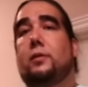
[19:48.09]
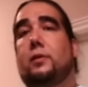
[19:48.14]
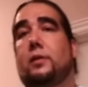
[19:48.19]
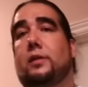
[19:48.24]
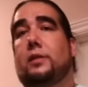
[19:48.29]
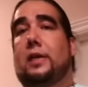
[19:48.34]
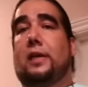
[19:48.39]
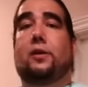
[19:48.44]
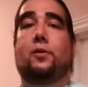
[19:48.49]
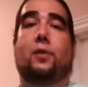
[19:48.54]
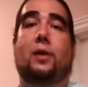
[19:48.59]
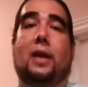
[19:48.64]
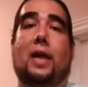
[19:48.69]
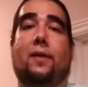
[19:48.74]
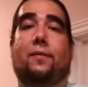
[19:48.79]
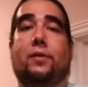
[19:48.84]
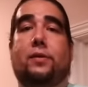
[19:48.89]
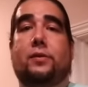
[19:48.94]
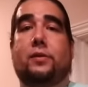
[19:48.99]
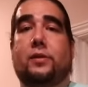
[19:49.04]
These ain't no
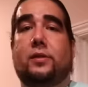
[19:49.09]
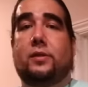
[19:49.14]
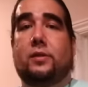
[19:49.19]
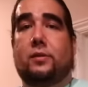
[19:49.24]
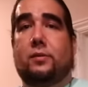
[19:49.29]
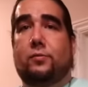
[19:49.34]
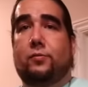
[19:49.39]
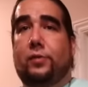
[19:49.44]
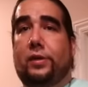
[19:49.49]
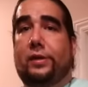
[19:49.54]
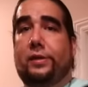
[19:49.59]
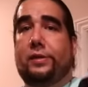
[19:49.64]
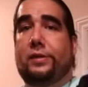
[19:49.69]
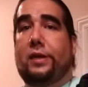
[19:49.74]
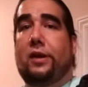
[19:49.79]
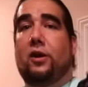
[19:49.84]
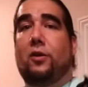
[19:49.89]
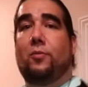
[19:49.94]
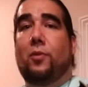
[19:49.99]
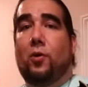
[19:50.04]
elevens, ring
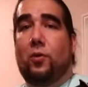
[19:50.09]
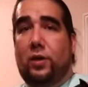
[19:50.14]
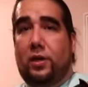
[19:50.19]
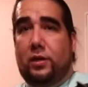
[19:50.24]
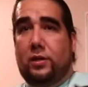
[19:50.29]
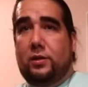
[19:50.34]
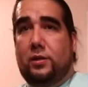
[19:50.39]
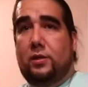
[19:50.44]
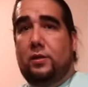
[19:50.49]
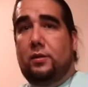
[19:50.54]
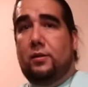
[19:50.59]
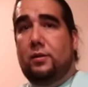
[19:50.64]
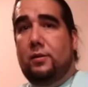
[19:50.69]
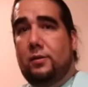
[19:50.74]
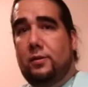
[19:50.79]
ceremonies that